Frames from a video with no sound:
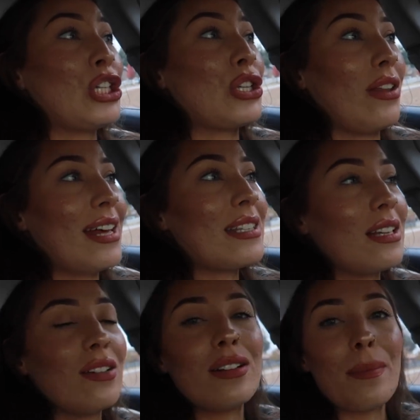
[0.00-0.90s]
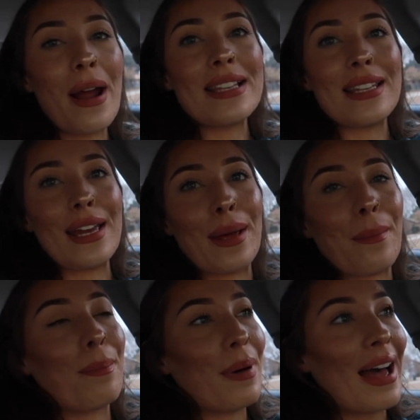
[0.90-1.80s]
So that's a little
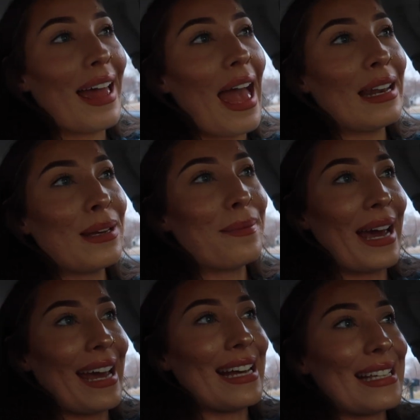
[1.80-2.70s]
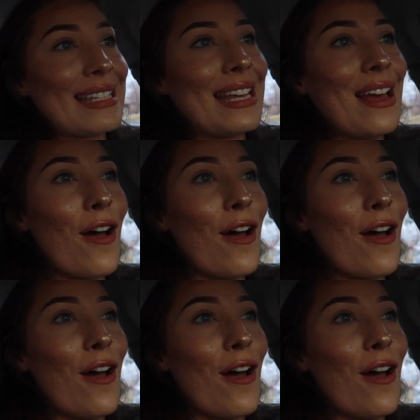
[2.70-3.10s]
depressing. But anyways,